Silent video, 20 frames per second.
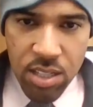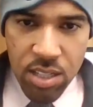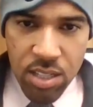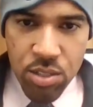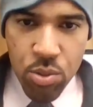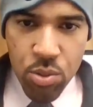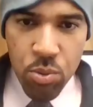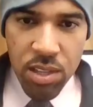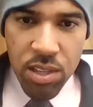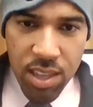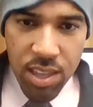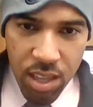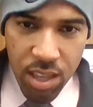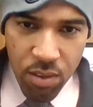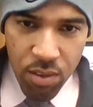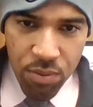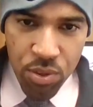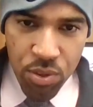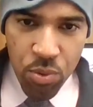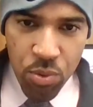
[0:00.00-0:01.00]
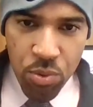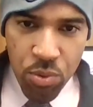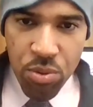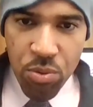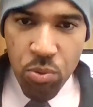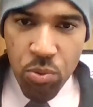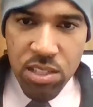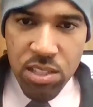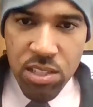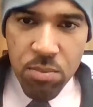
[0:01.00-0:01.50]
to give you the
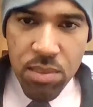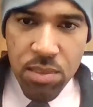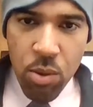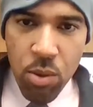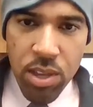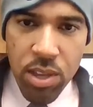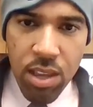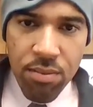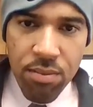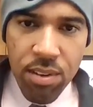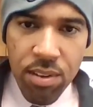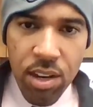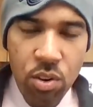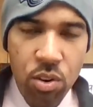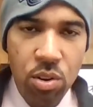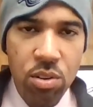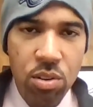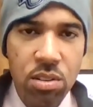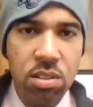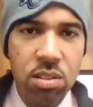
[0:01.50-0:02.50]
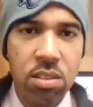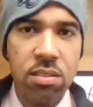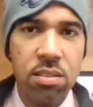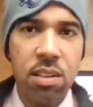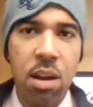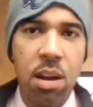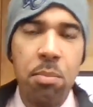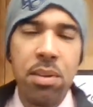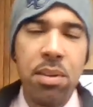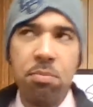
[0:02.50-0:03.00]
wisdom that we have learned.
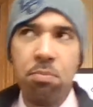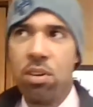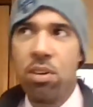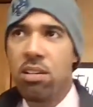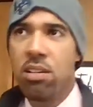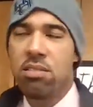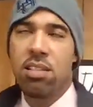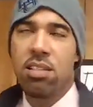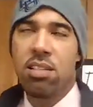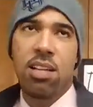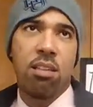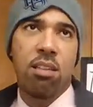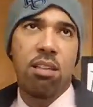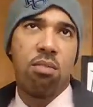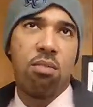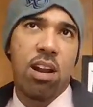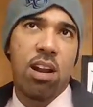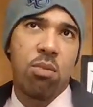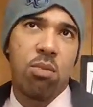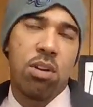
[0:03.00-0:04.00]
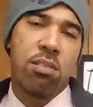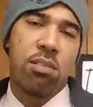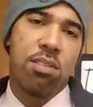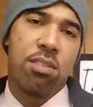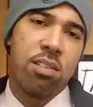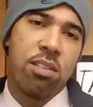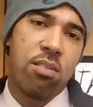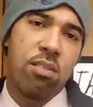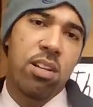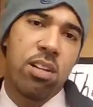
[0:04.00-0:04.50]
I mean, put us together, Ronnie. What
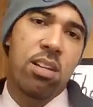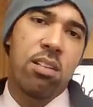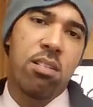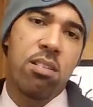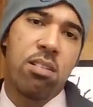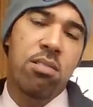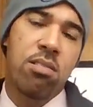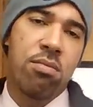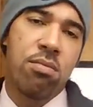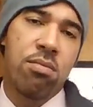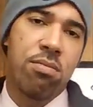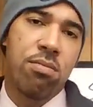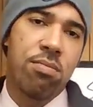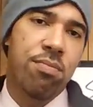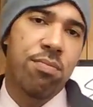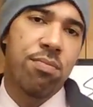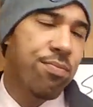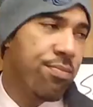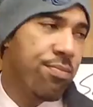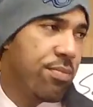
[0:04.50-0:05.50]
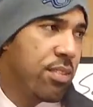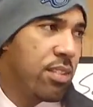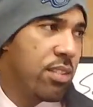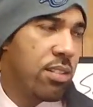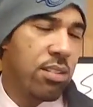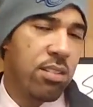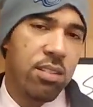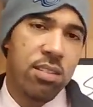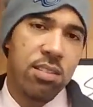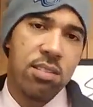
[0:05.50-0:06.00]
30 years of
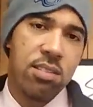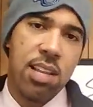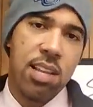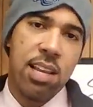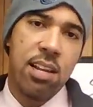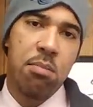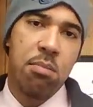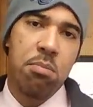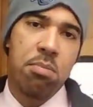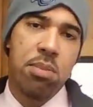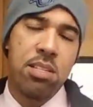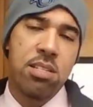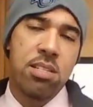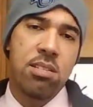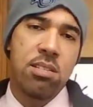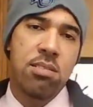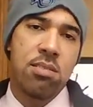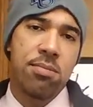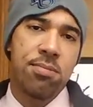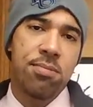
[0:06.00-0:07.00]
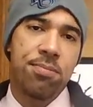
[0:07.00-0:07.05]
staying in business.